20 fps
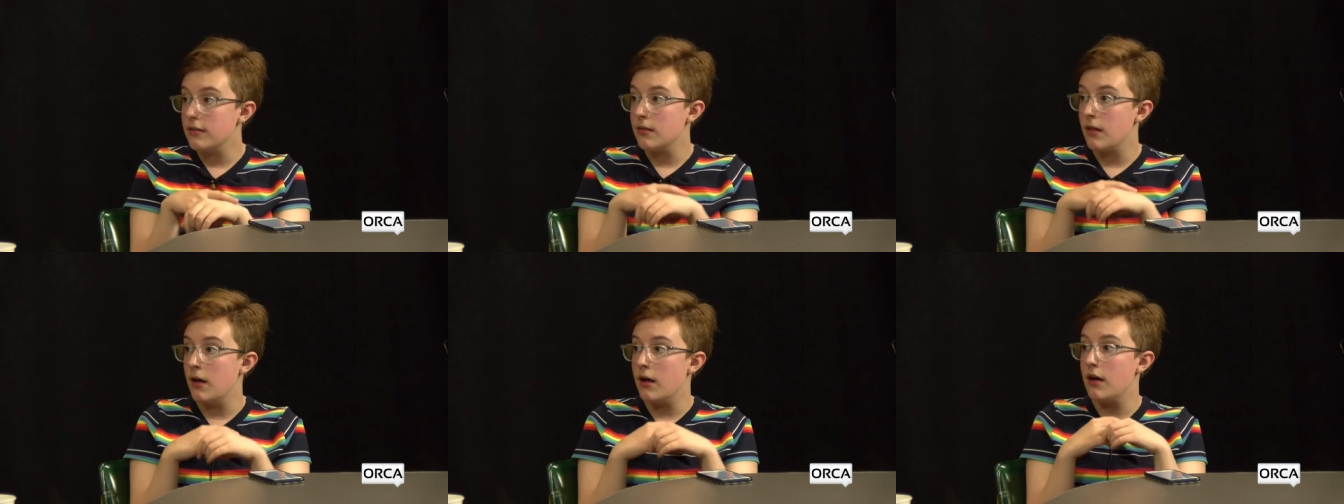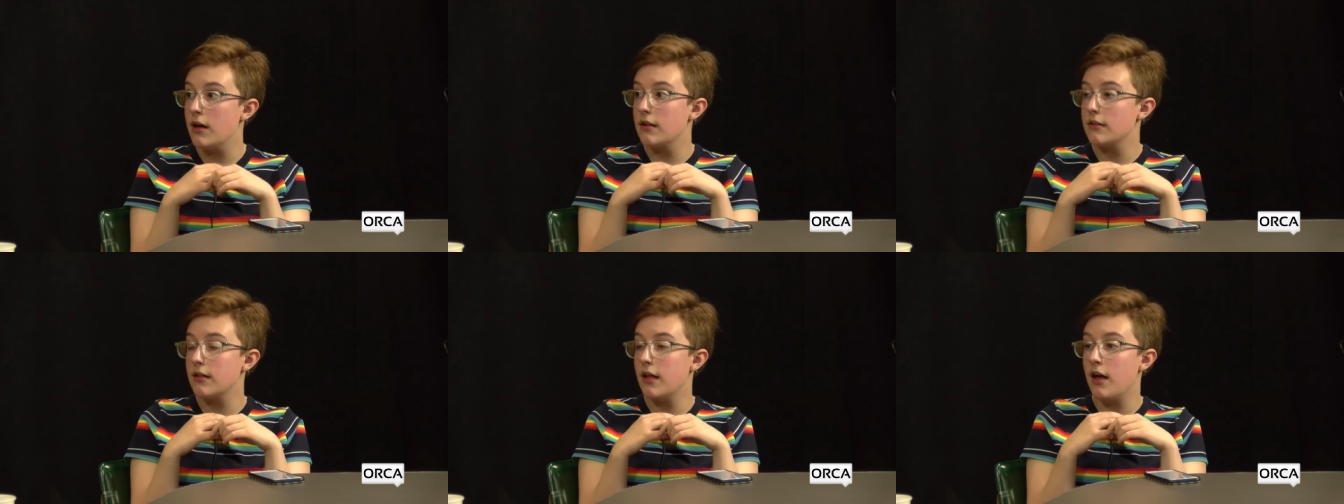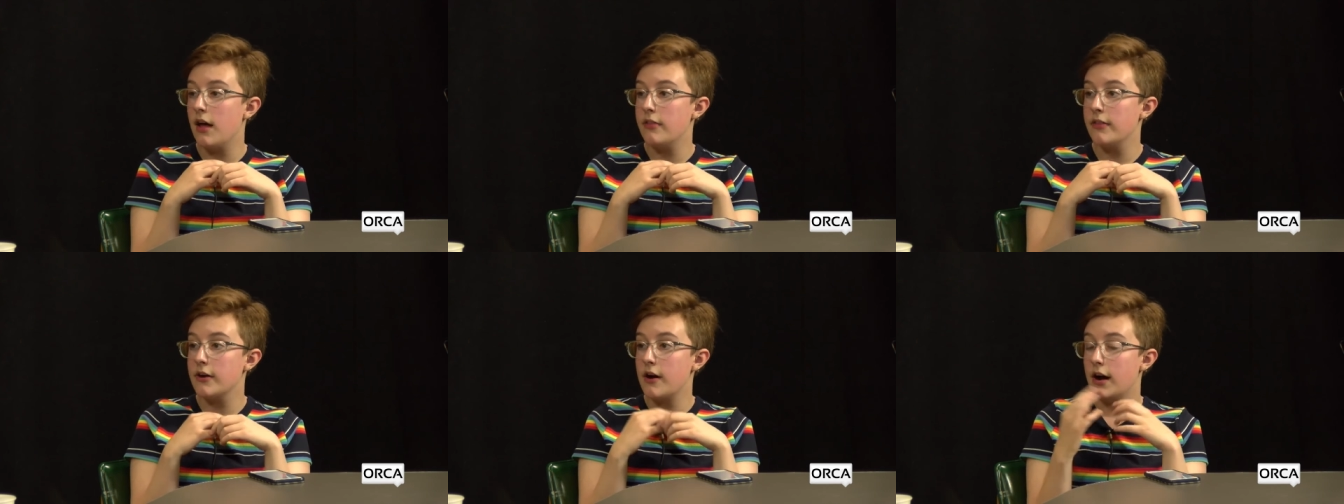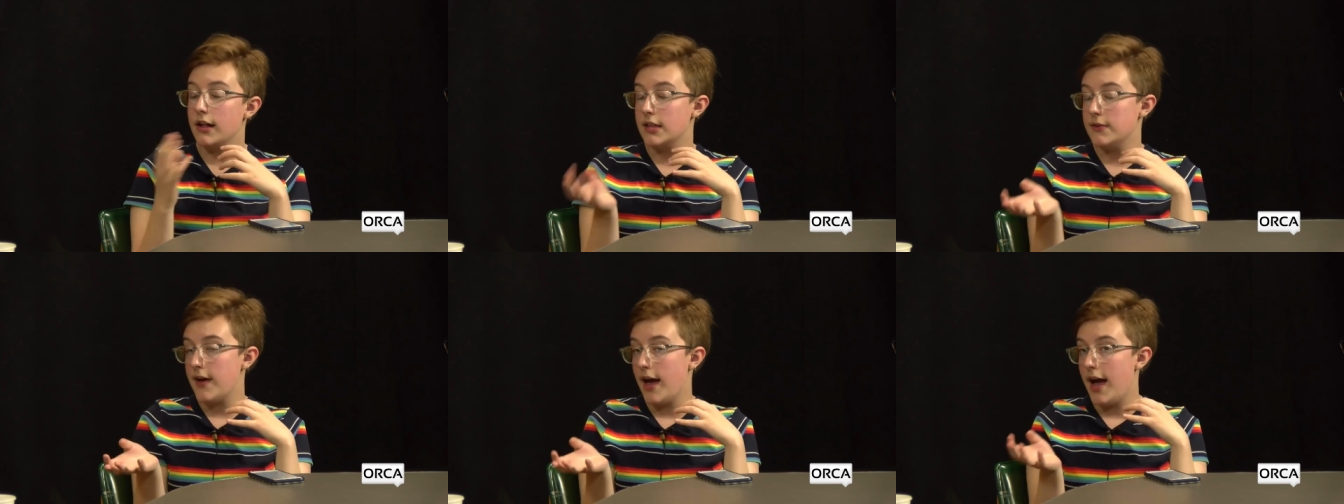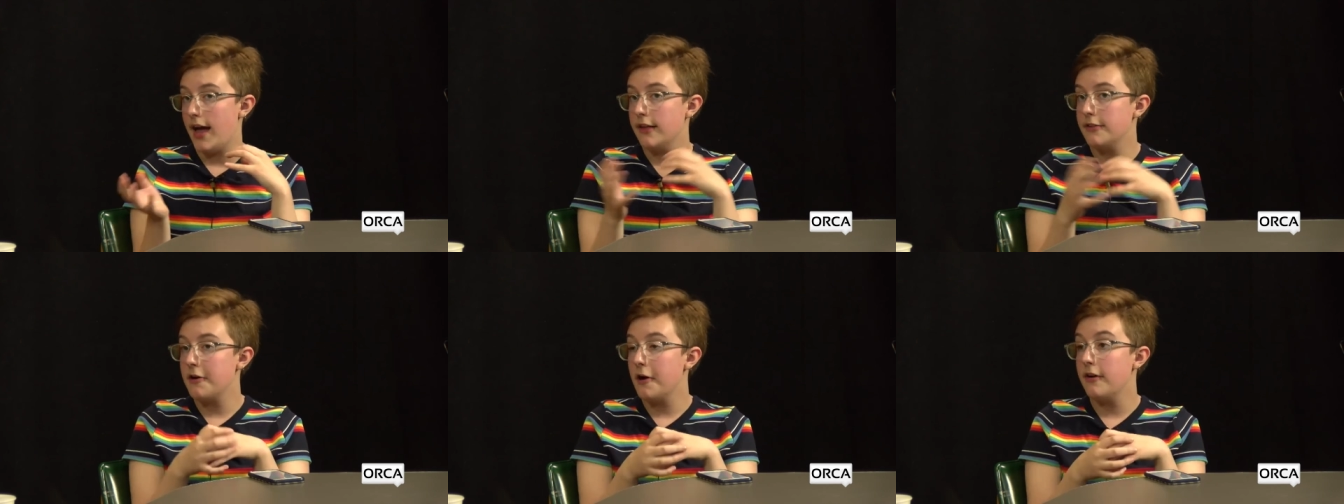the and the Gods of
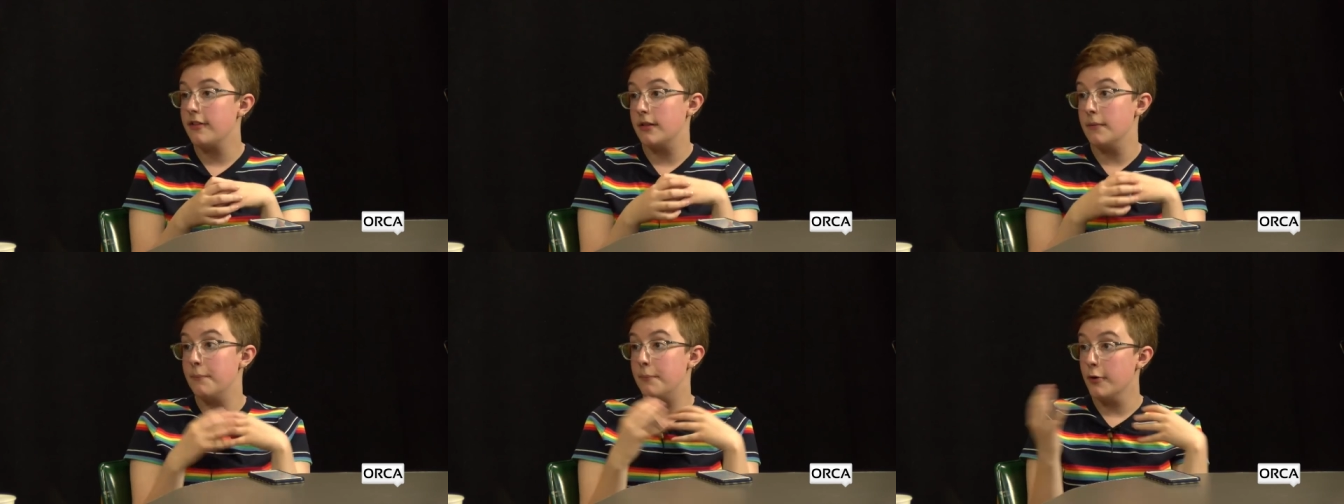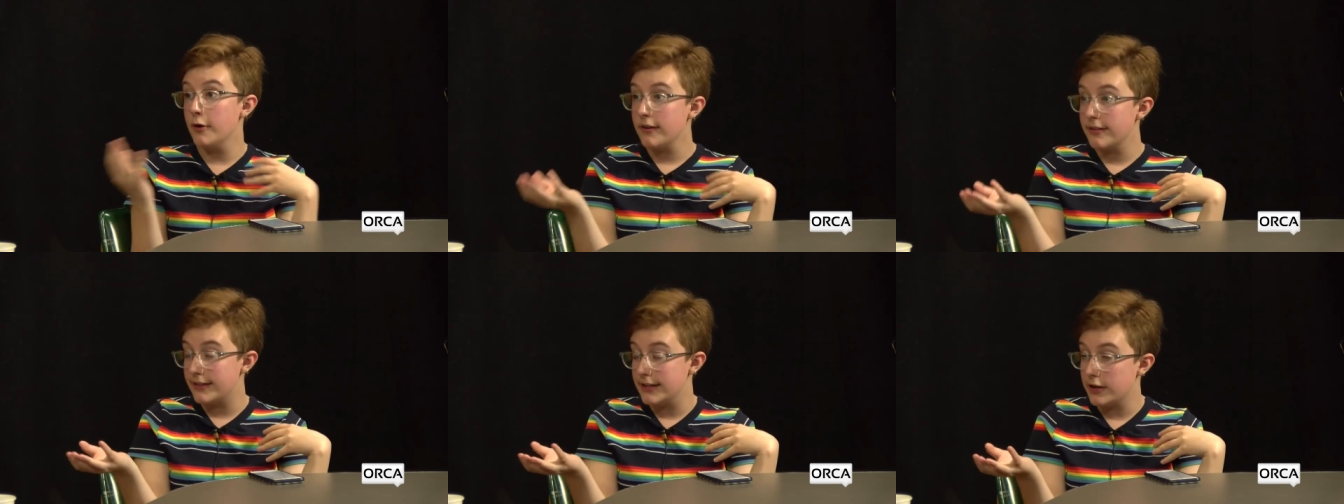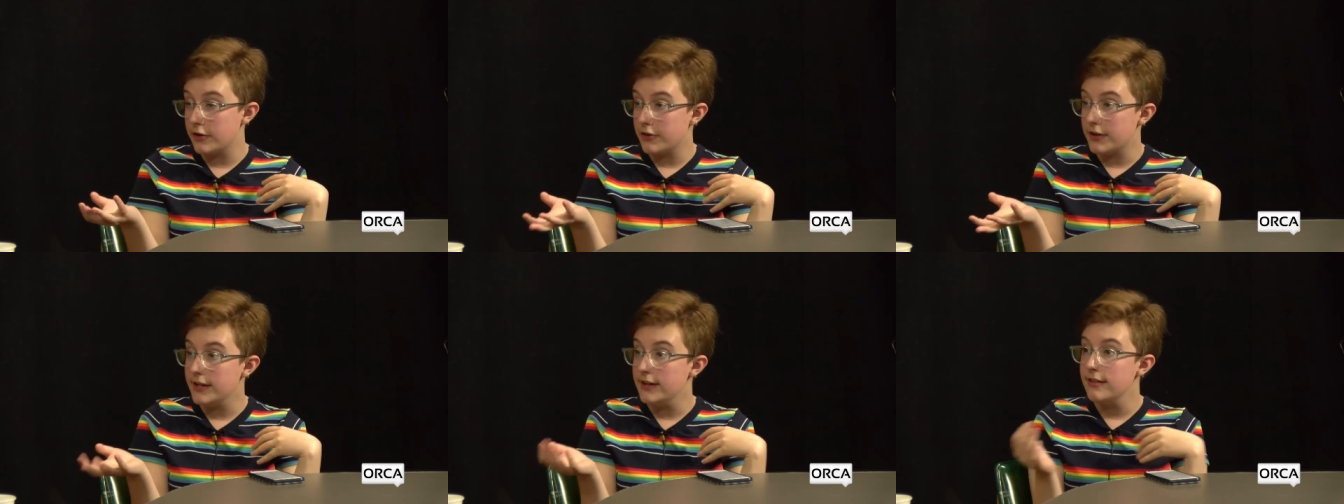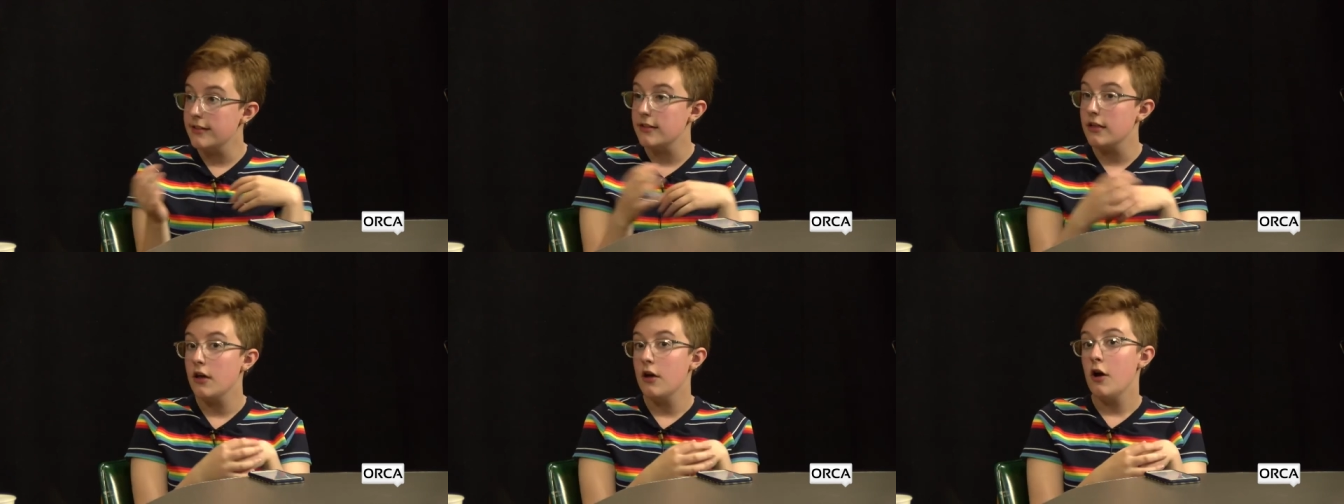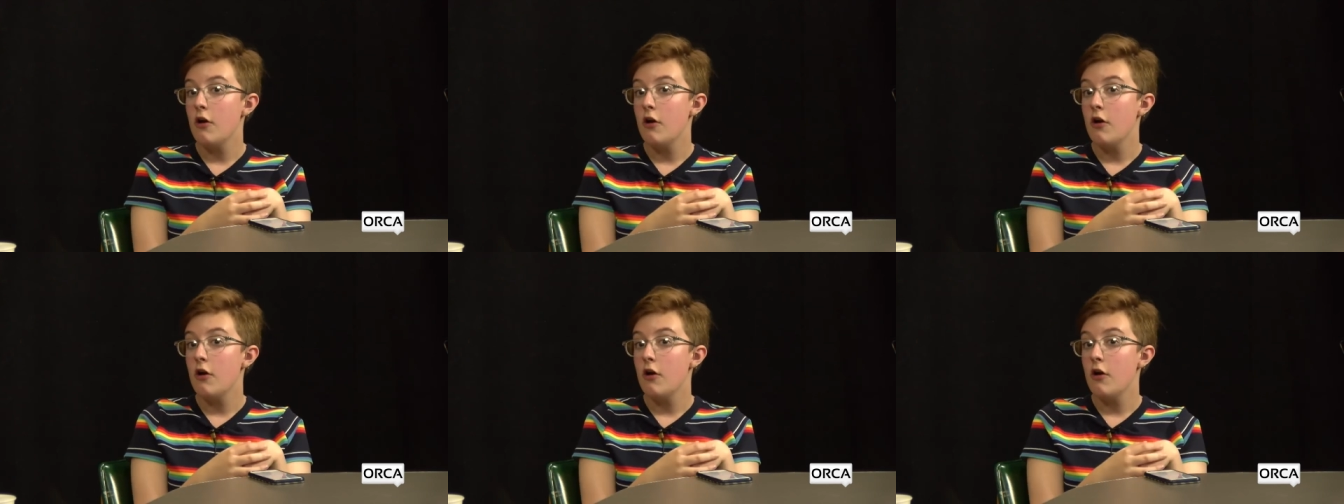Asgard is a book series